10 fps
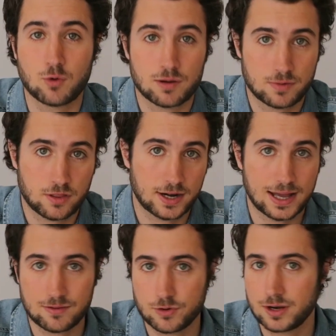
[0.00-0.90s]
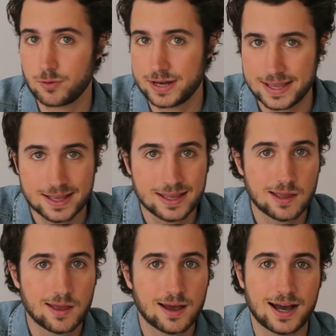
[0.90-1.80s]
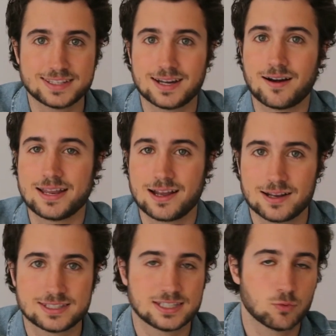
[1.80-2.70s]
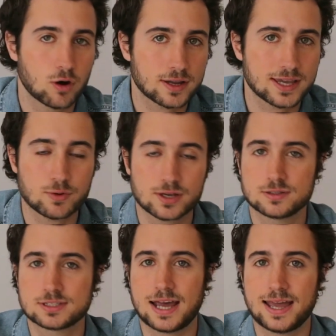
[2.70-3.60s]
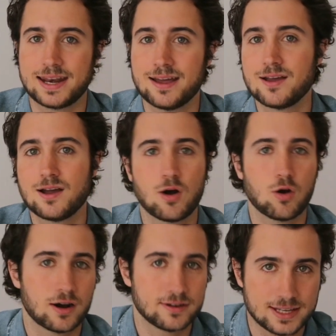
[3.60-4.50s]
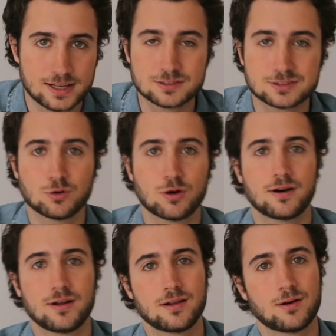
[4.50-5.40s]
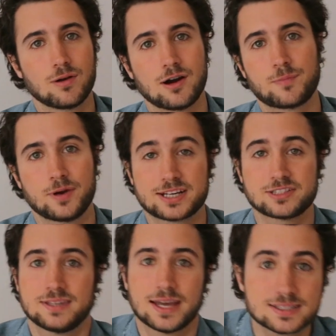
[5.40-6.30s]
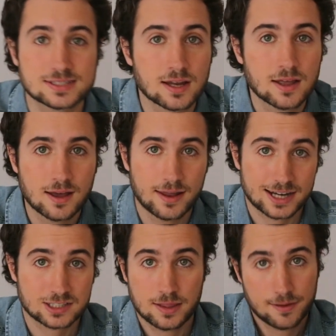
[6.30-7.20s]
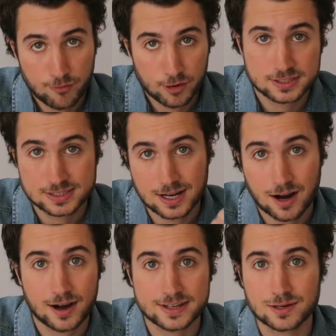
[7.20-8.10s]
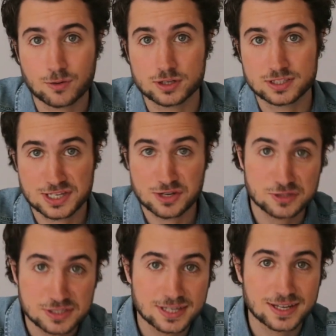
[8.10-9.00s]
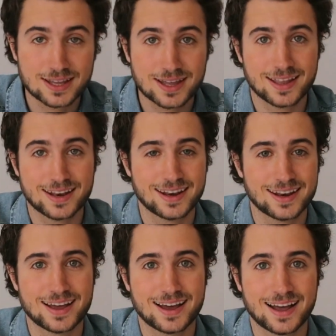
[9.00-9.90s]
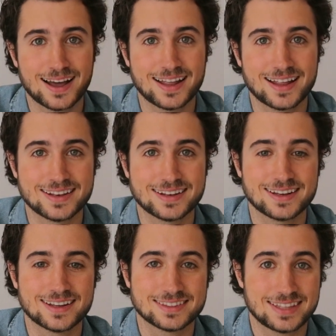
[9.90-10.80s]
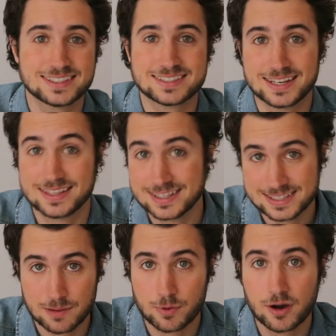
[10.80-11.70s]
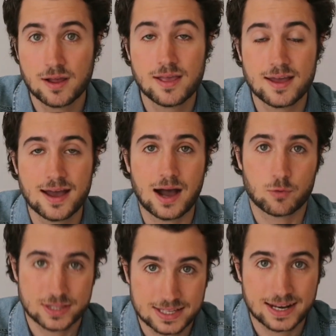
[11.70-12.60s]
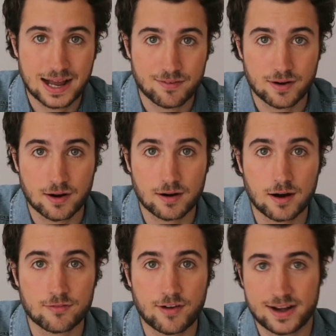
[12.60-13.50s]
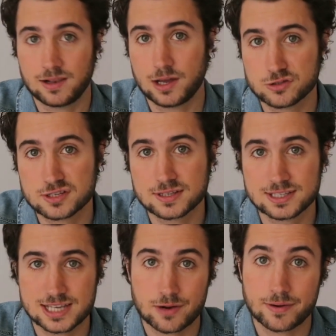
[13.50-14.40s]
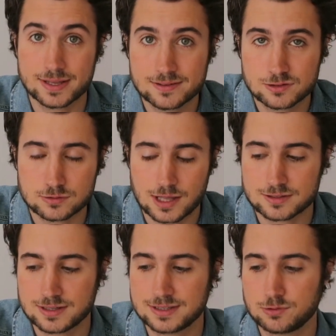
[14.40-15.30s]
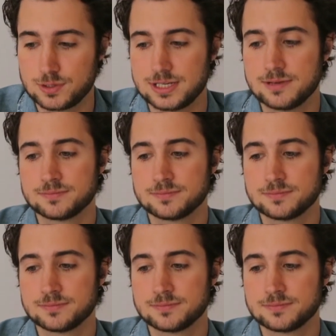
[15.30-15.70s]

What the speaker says: 1 month and a half we already had our legal entity working. We could sign all our deals, do all our production tests, and actually the first card was used and tested in December, and we did have our final launch in January 2020.